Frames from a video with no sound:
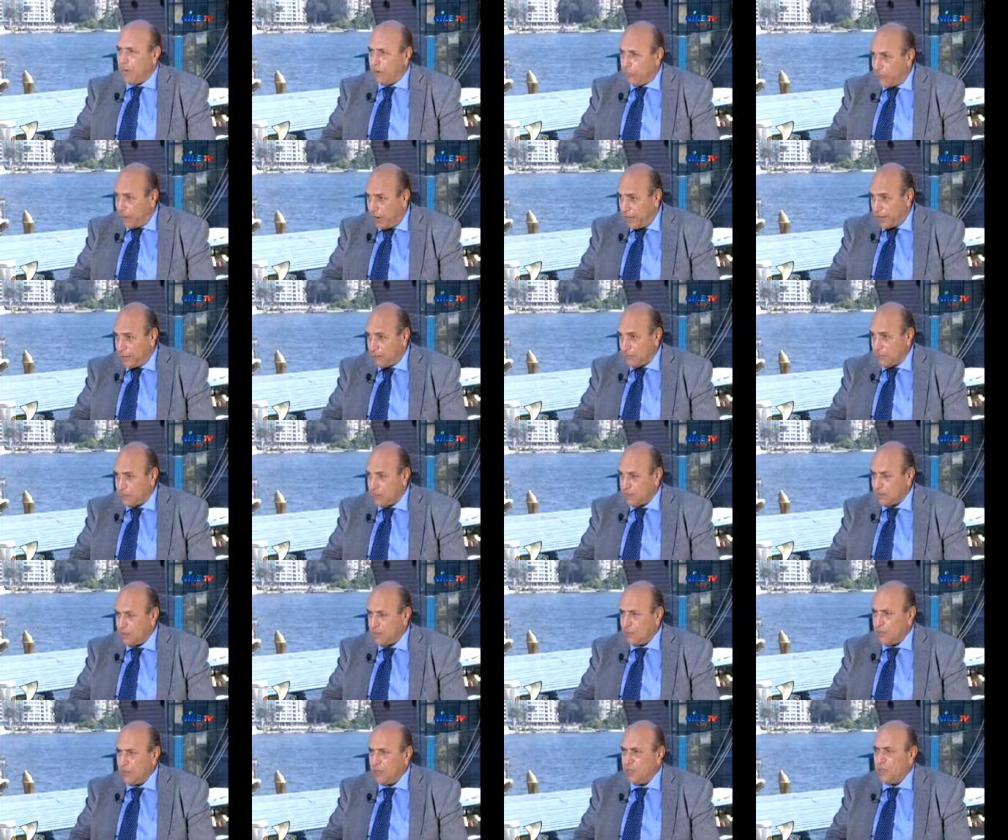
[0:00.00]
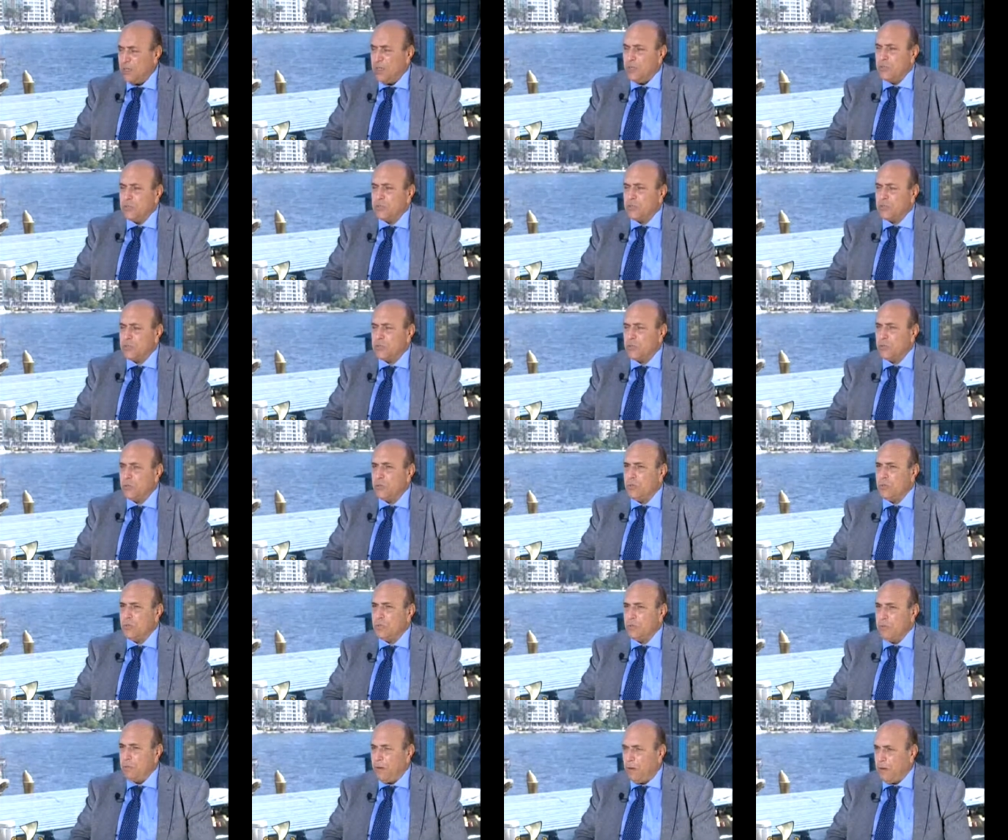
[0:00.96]
a right. Mm -hmm. So
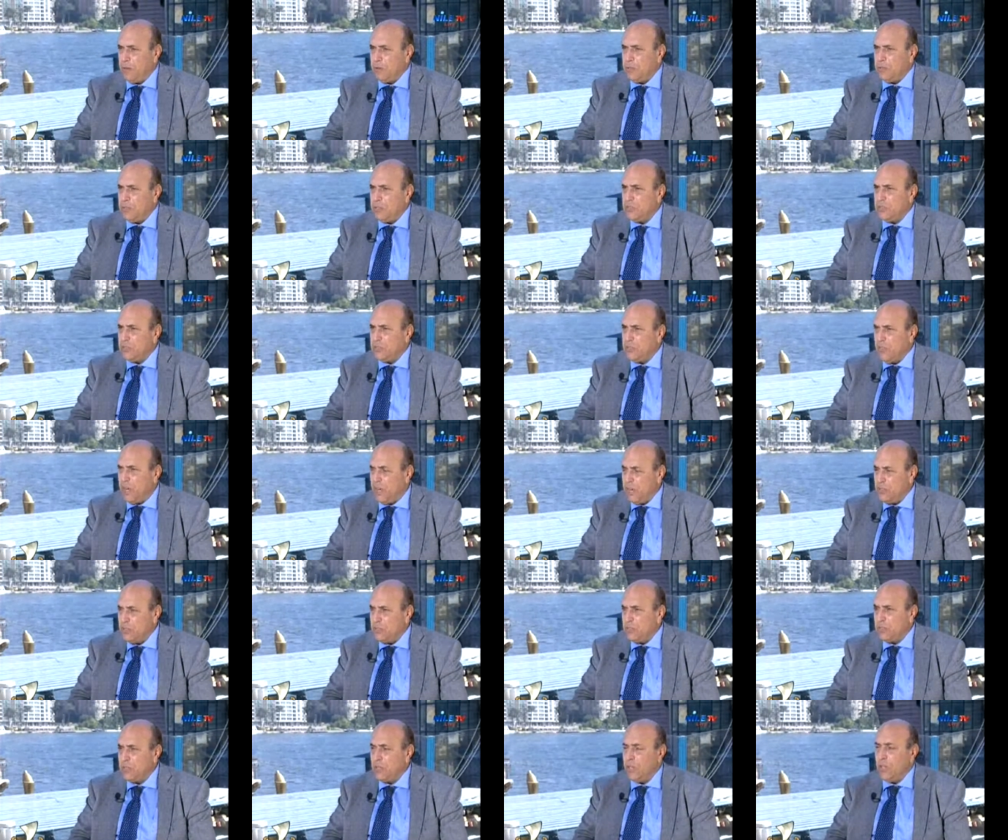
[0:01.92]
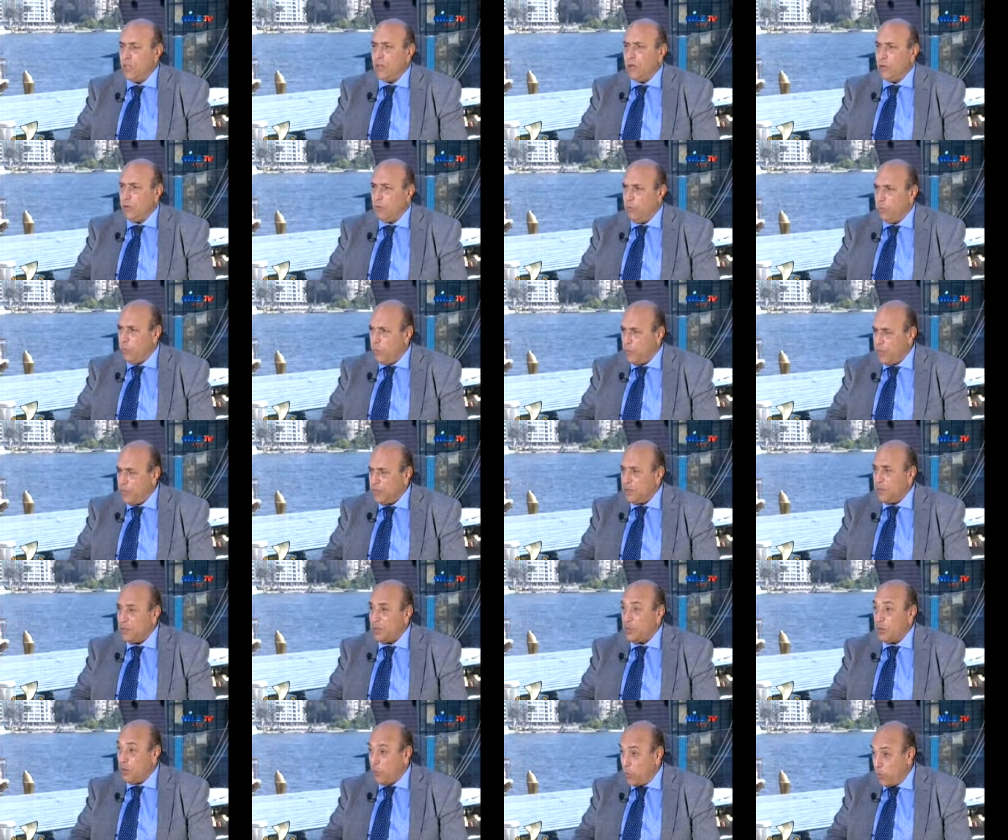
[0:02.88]
democracy starts with
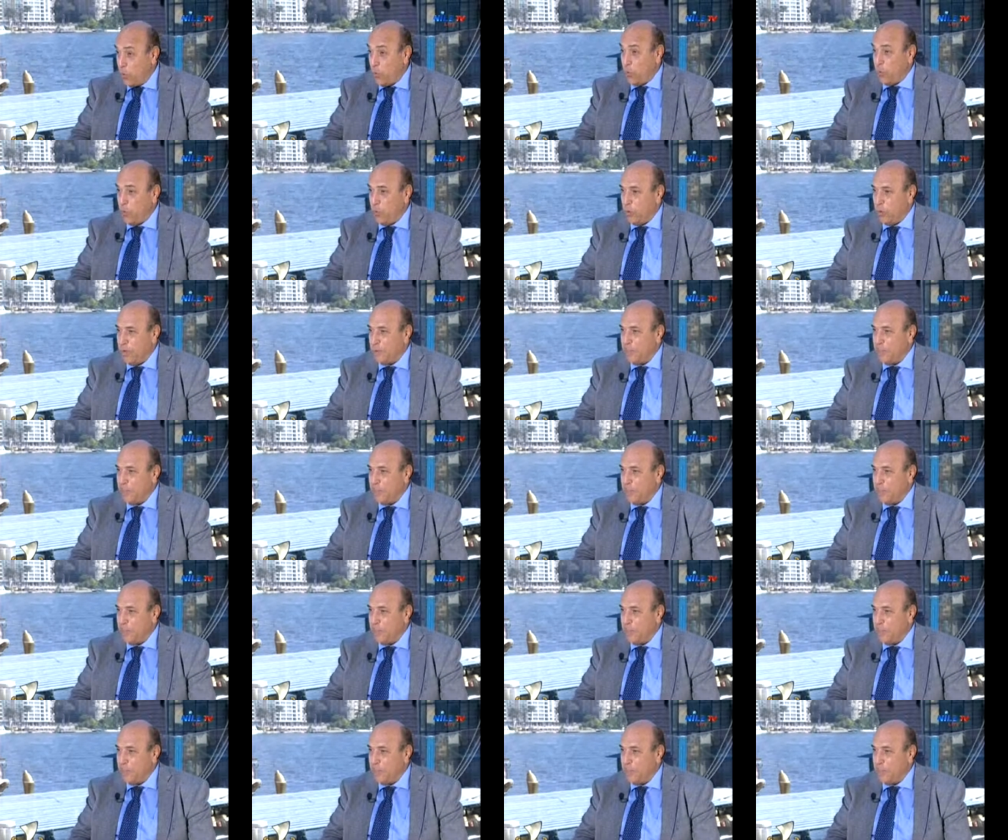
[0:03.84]
law.